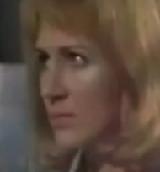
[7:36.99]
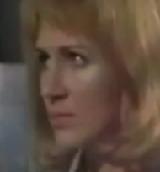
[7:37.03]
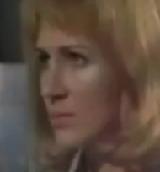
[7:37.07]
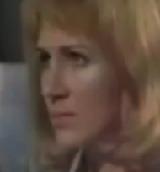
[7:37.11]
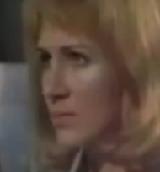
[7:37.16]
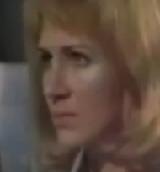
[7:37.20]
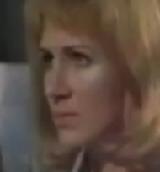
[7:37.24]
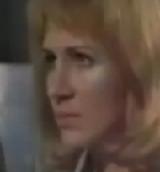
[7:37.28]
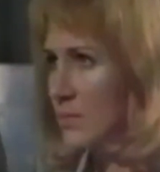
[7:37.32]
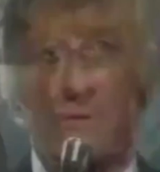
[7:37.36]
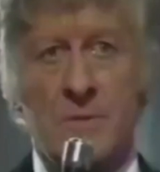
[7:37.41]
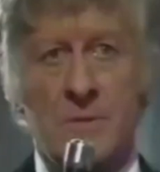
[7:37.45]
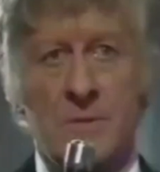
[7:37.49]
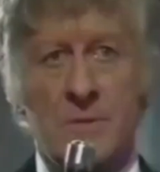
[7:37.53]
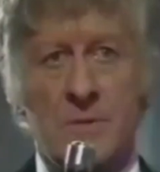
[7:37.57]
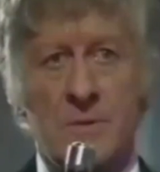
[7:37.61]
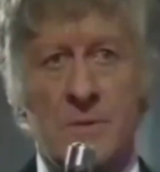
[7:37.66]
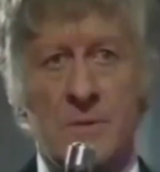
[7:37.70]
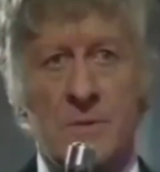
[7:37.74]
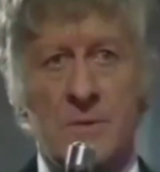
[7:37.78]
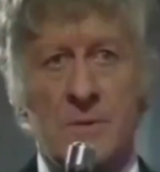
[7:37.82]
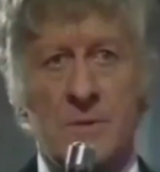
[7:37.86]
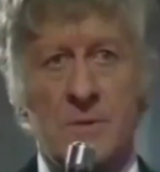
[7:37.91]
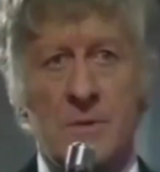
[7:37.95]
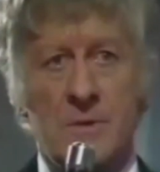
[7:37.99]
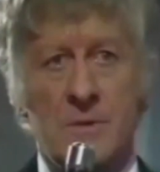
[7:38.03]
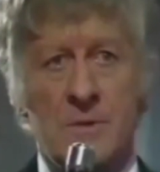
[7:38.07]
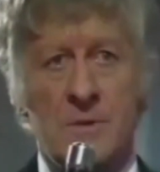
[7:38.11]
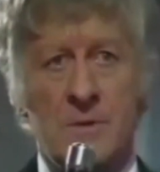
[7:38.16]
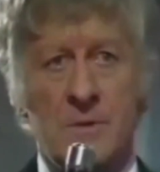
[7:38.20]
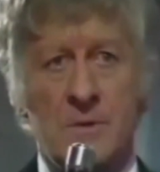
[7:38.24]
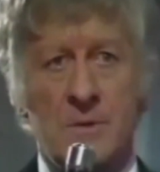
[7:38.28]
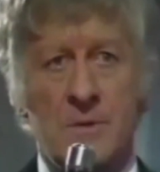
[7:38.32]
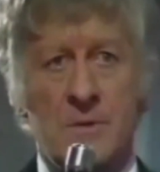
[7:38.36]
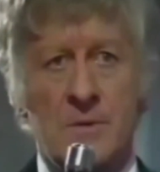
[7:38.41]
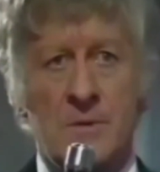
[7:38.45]
processes helped
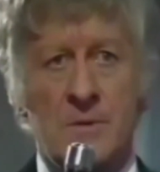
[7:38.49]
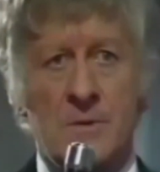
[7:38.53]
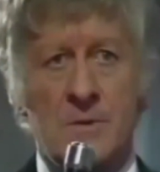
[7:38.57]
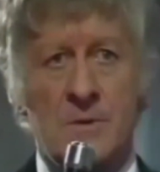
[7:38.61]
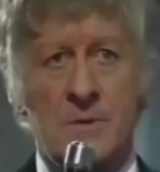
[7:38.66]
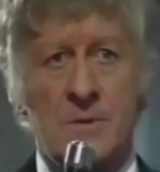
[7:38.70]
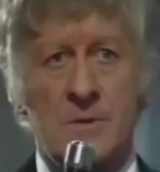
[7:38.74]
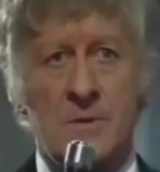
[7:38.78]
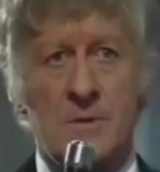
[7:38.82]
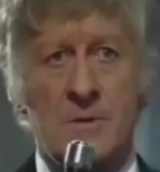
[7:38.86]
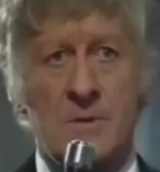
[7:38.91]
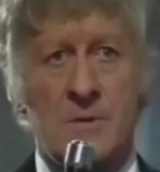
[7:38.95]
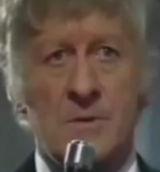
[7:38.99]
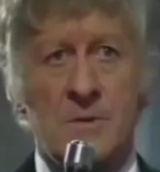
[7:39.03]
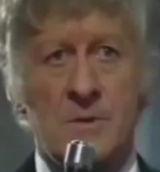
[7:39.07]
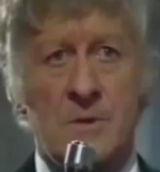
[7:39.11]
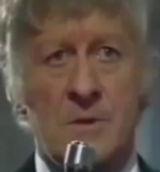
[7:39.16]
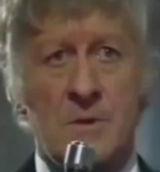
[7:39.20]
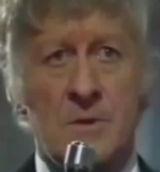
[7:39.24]
clear that out.